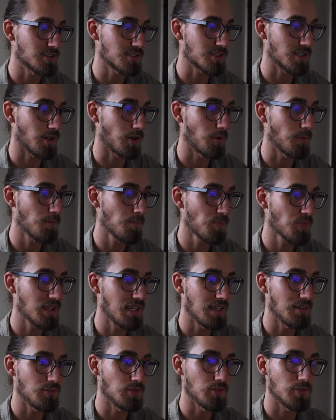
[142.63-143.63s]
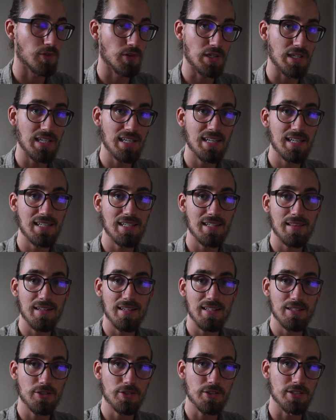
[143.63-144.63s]
So if you forget
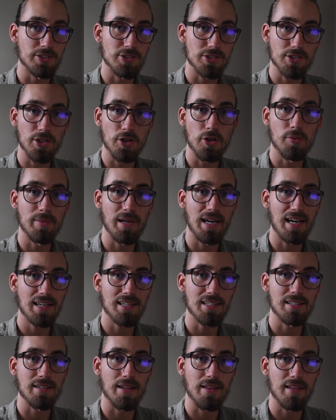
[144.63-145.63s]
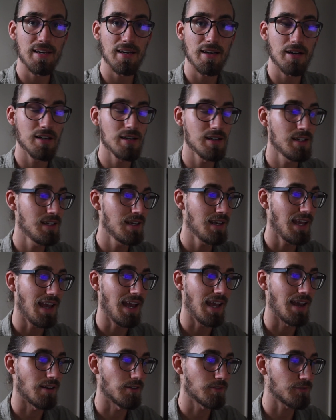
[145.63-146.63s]
anything, you can just go back into there
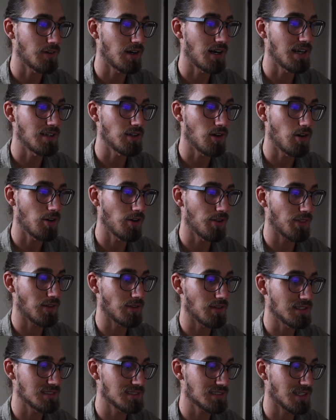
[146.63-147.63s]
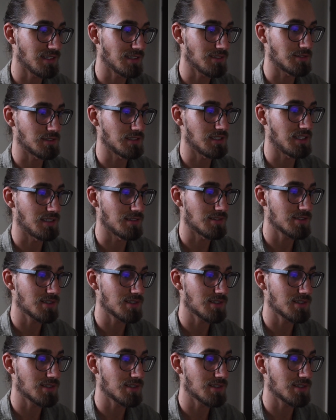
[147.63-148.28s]
and find all the links that you'll need.